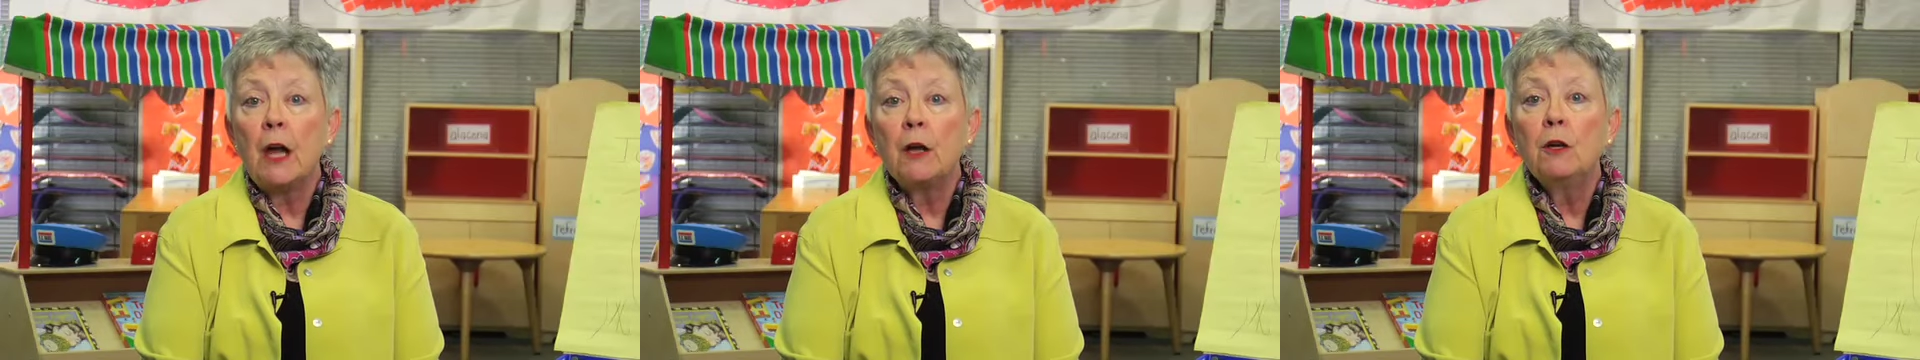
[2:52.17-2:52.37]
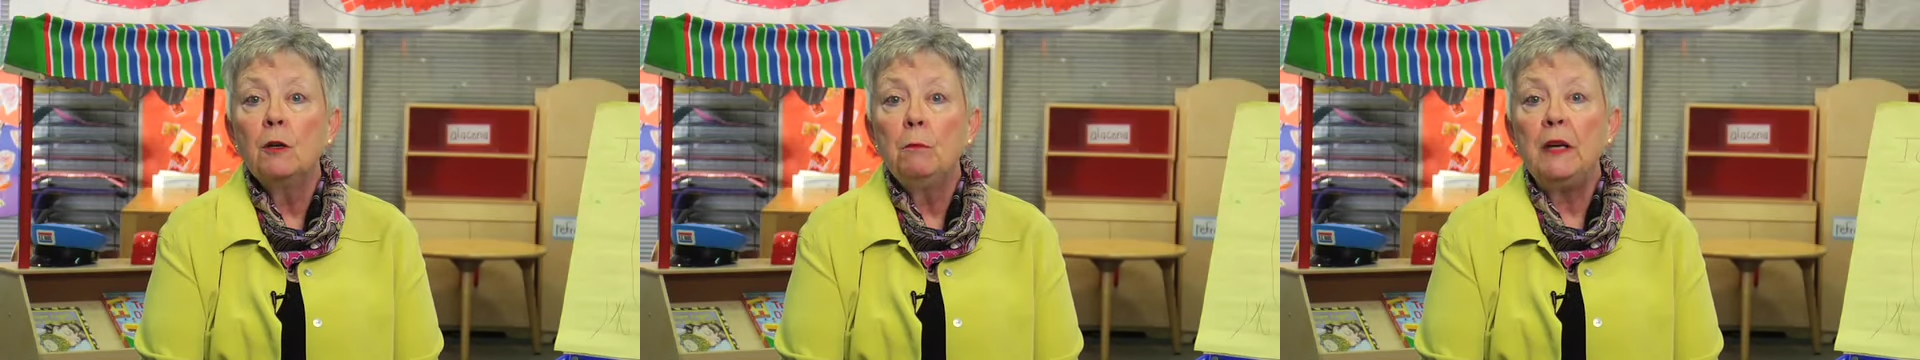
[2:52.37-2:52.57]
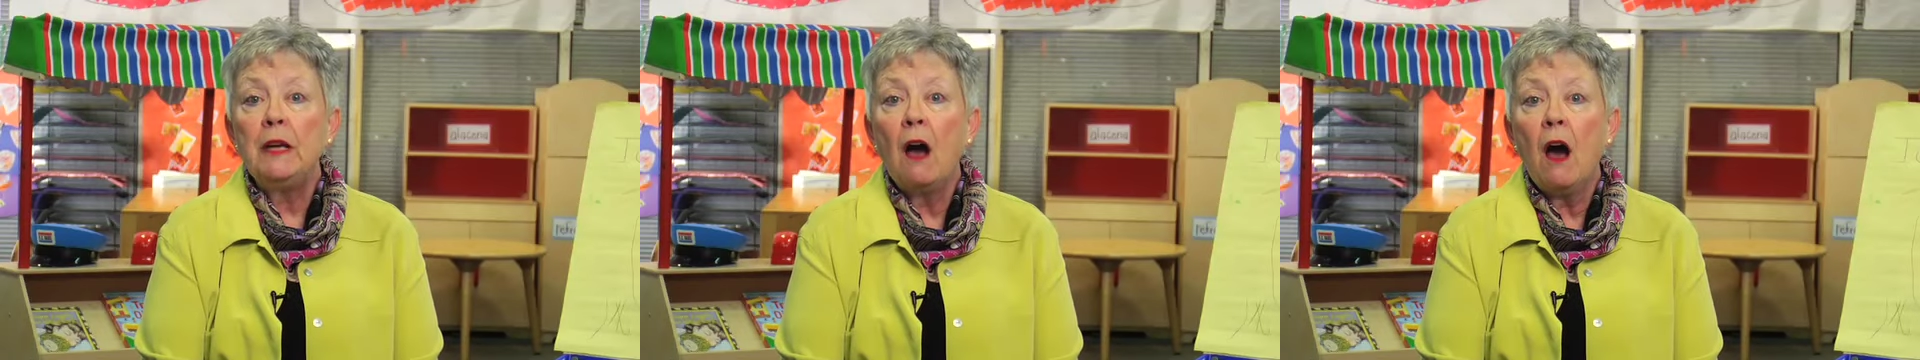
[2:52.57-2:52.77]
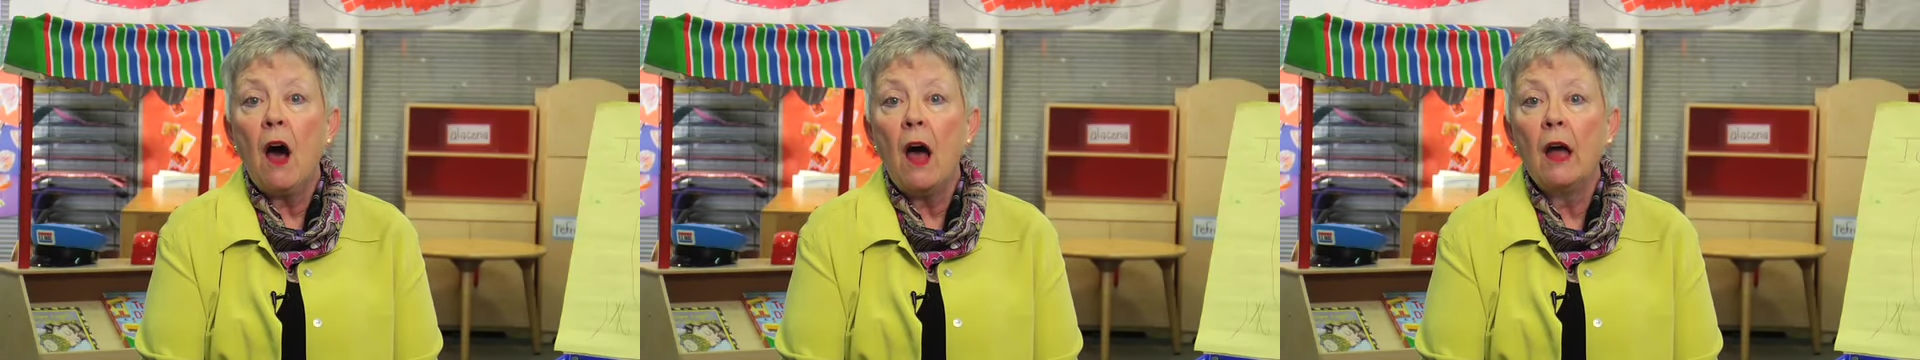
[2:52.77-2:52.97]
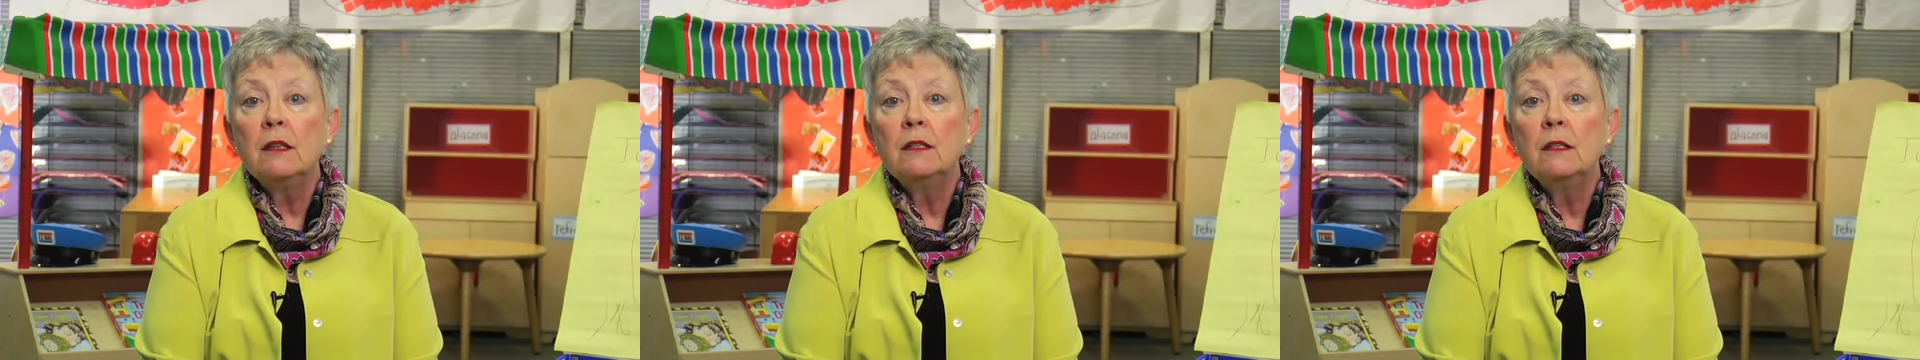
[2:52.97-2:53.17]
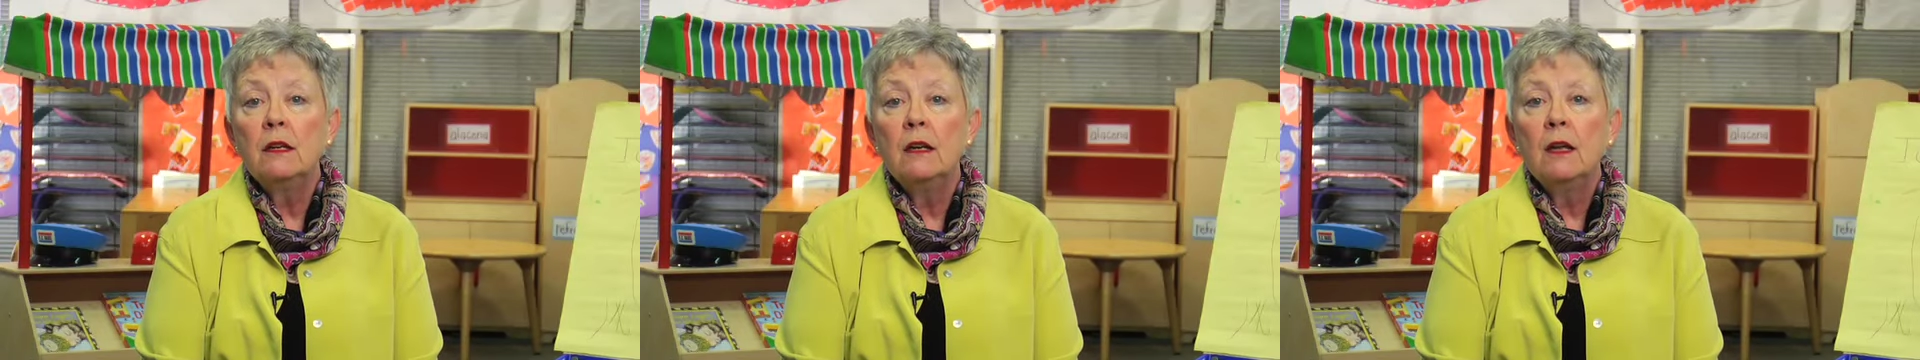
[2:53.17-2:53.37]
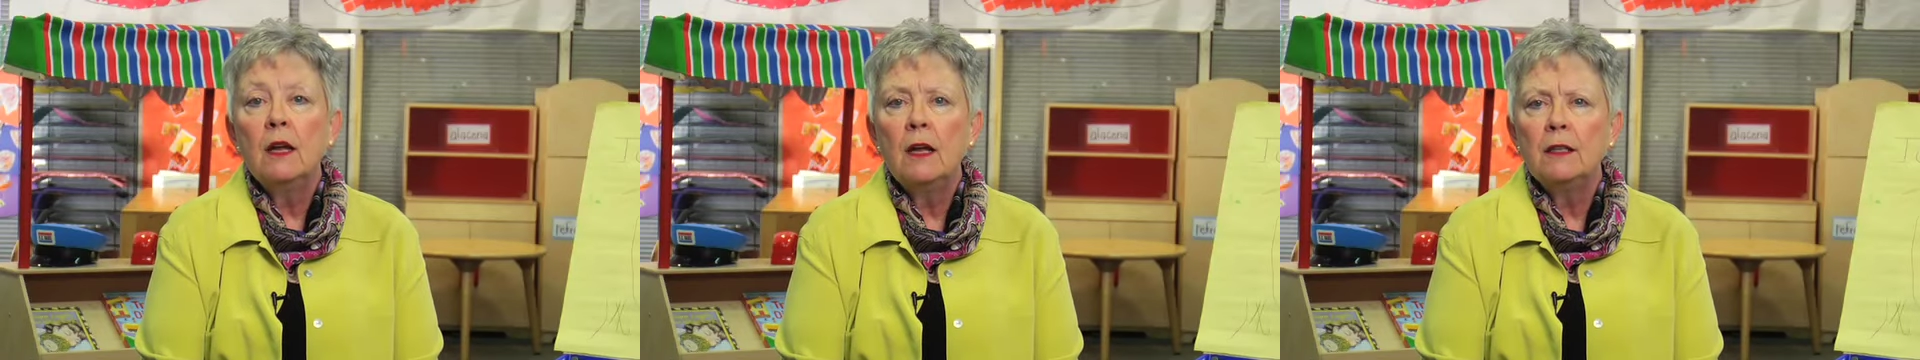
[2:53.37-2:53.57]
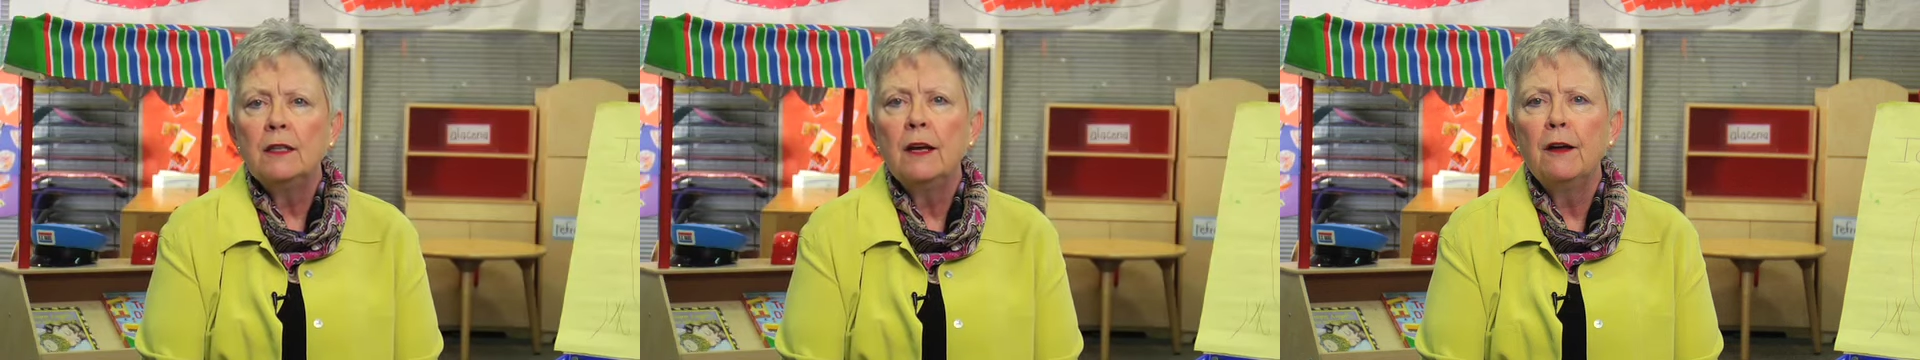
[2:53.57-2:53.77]
that could be hot
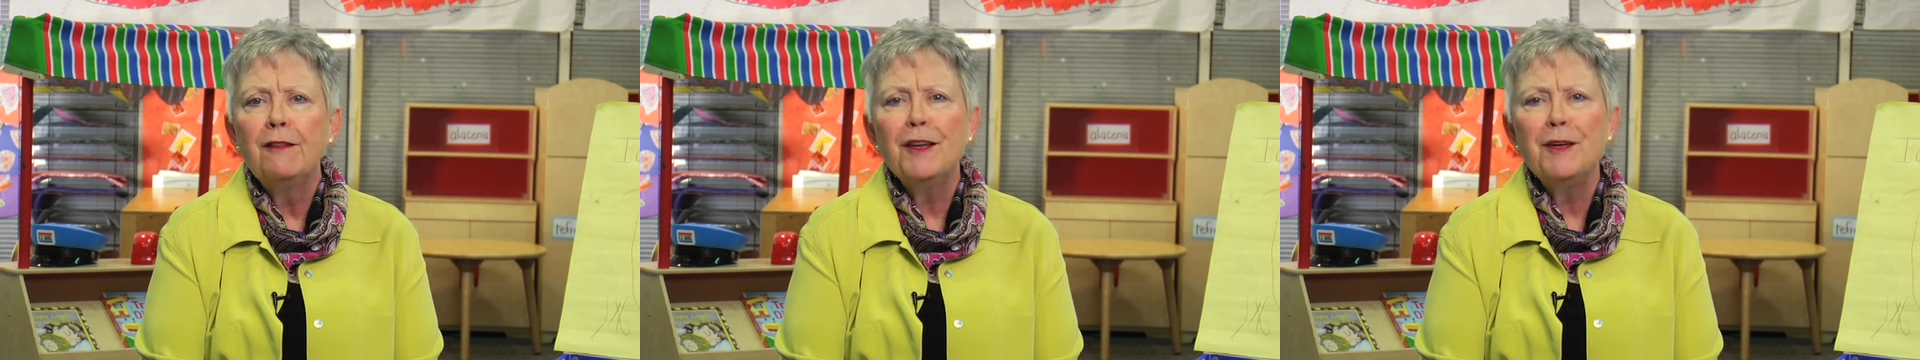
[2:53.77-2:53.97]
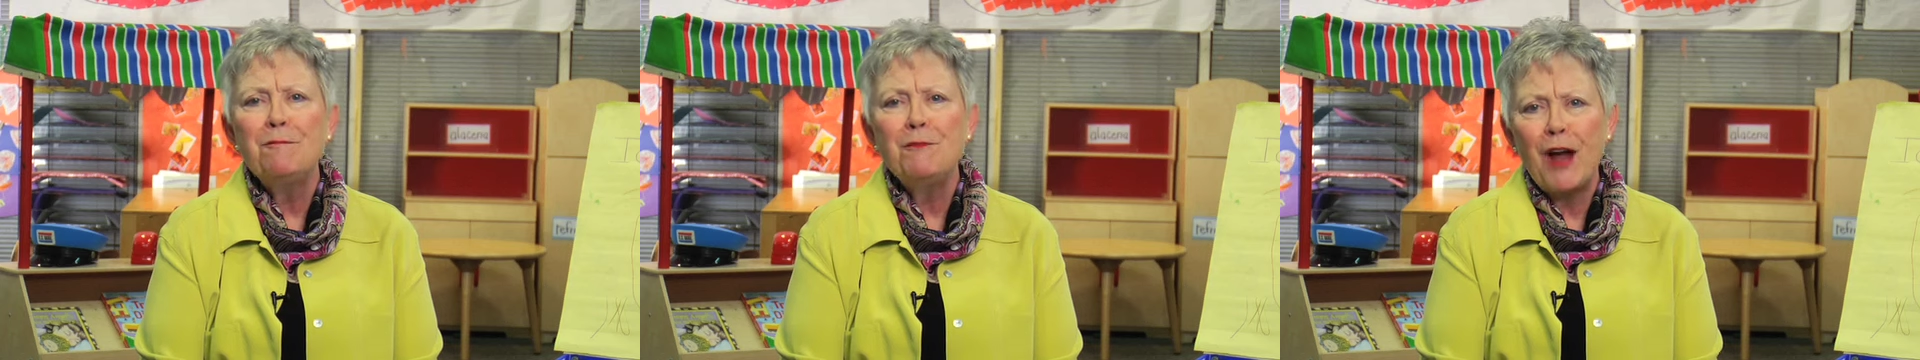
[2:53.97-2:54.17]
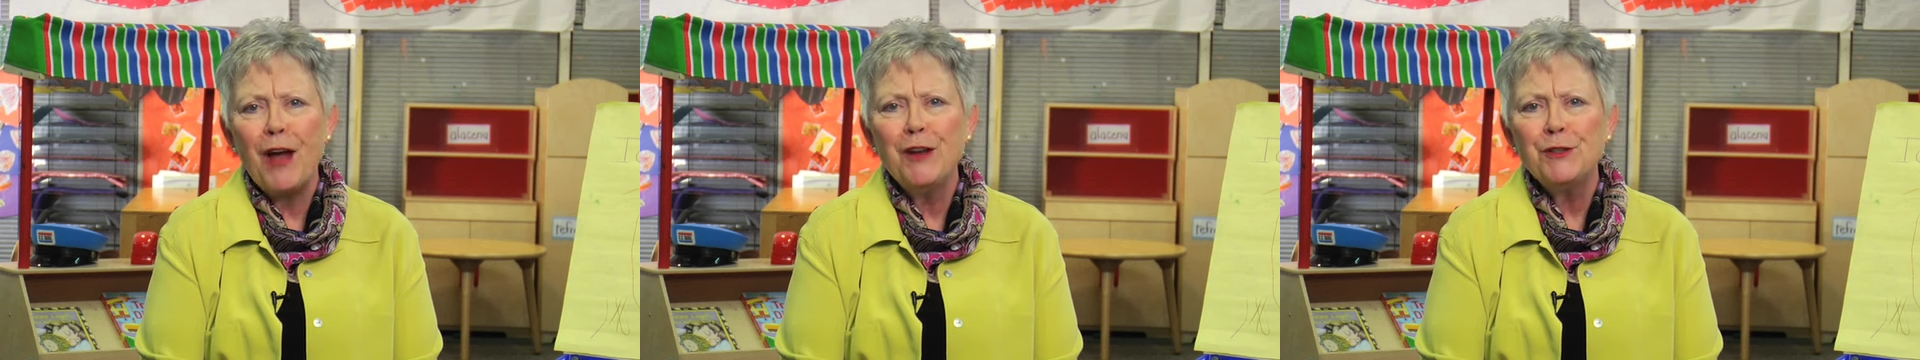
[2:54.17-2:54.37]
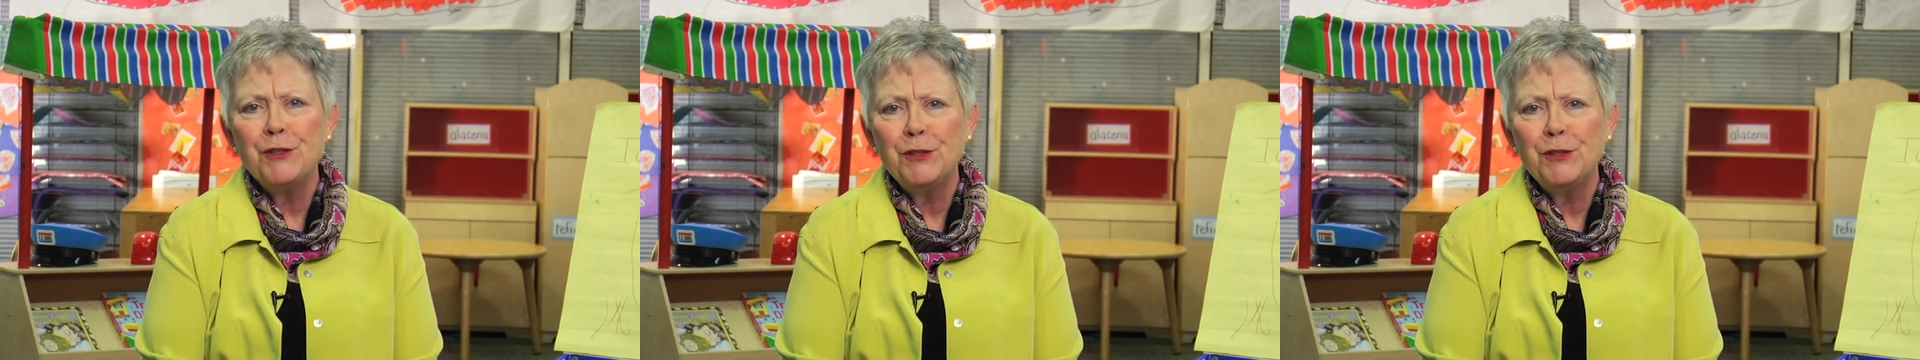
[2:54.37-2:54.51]
and tell them not